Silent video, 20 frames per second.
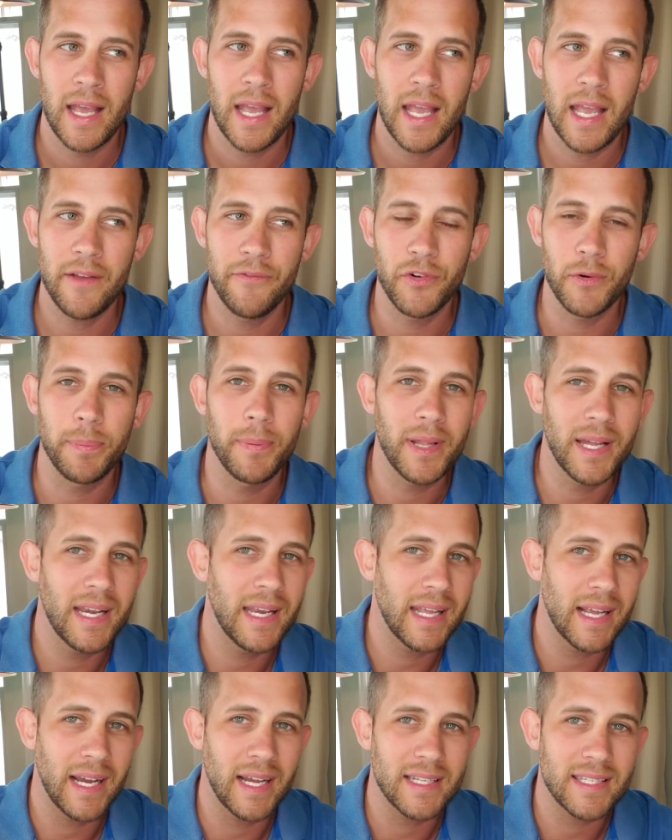If you're
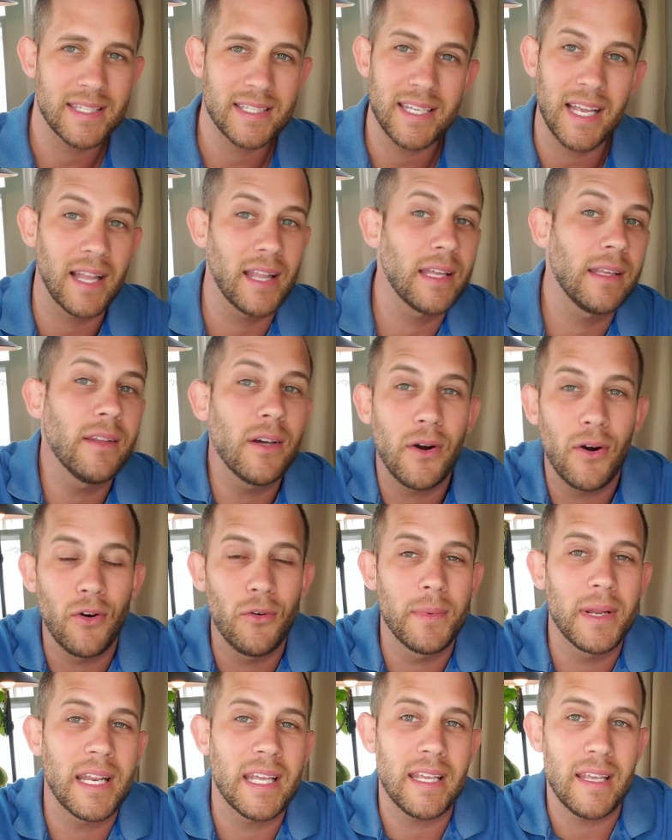planning on selling the
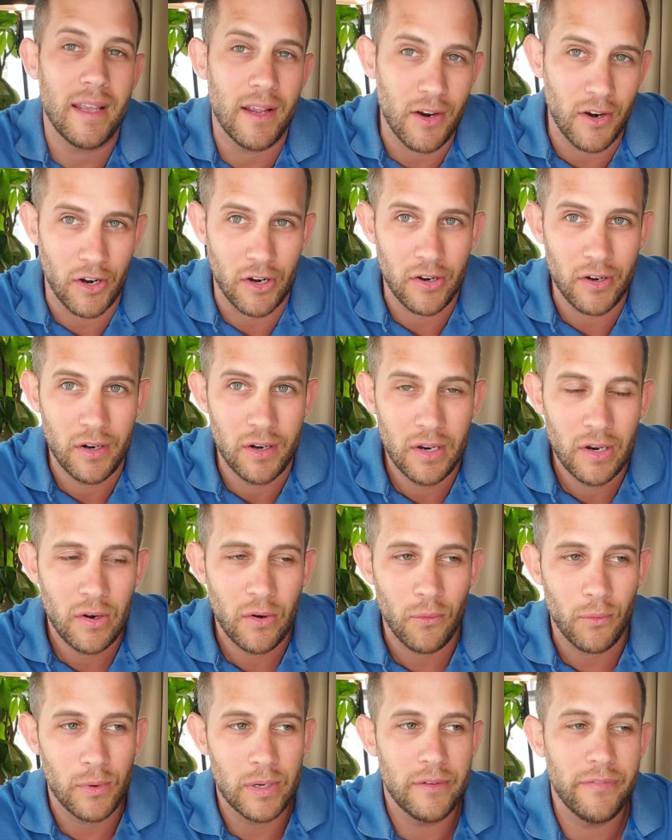home in a year,
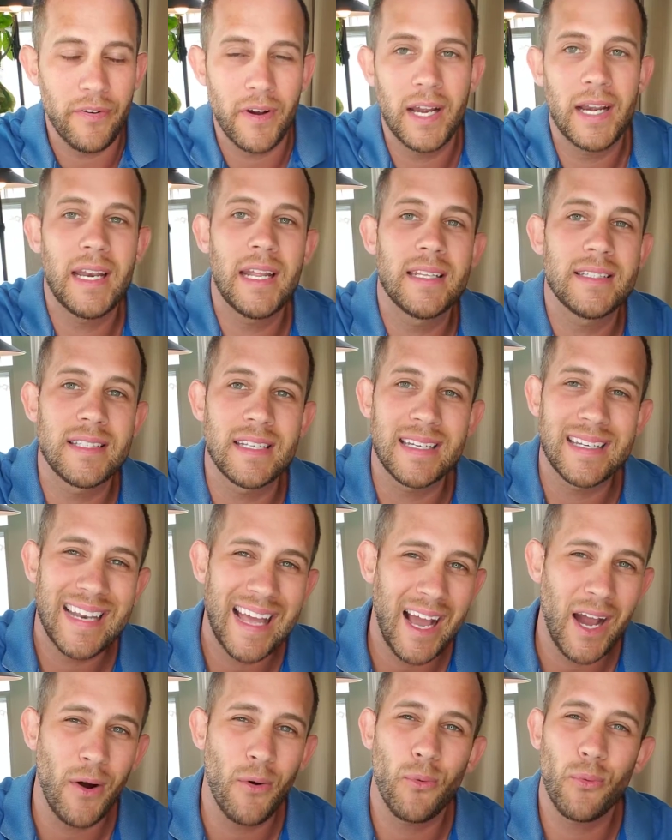refinancing
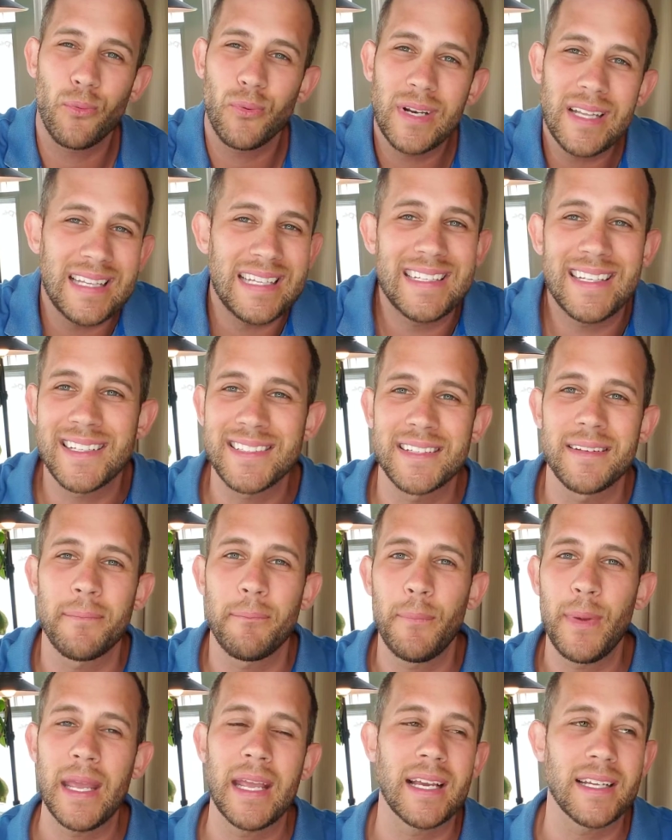now really doesn't
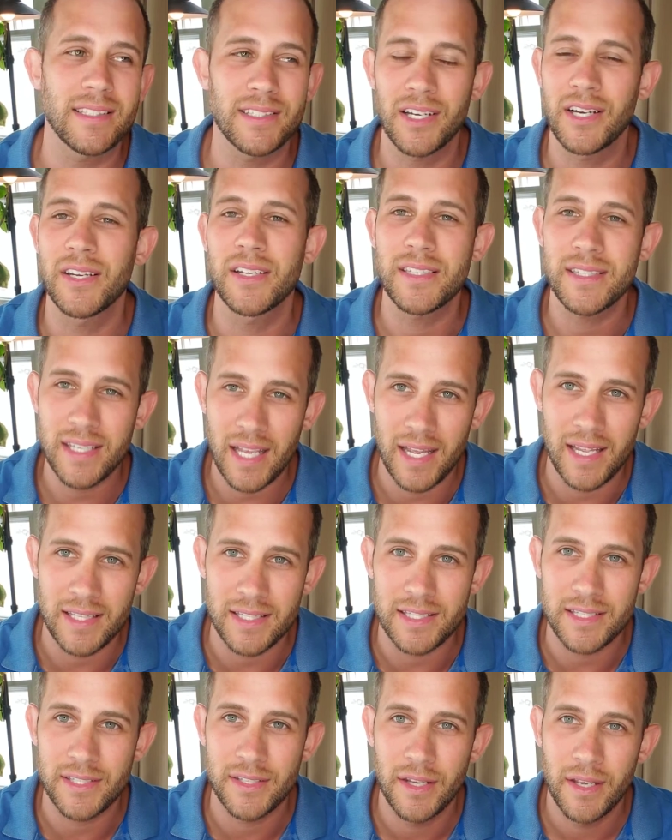make a ton of
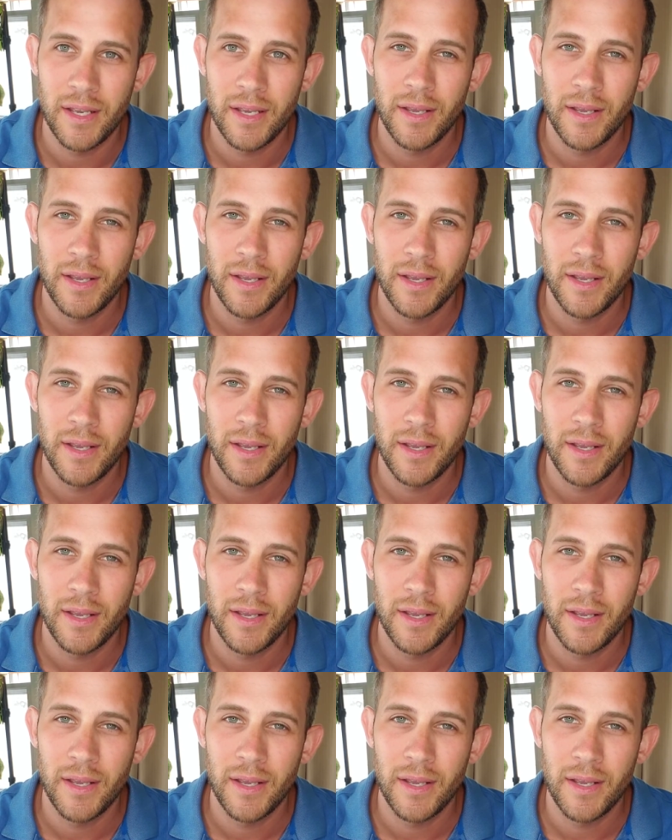sense